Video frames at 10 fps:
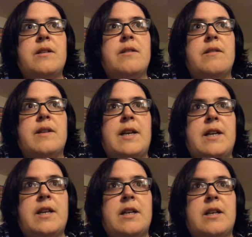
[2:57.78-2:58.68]
the
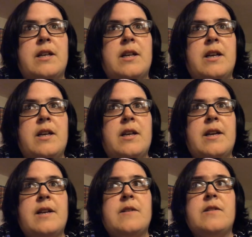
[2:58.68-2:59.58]
lady
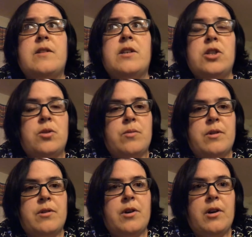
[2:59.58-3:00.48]
has an issue with
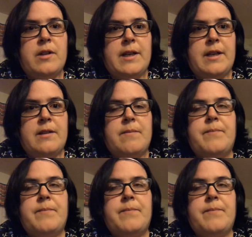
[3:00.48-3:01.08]
her call light,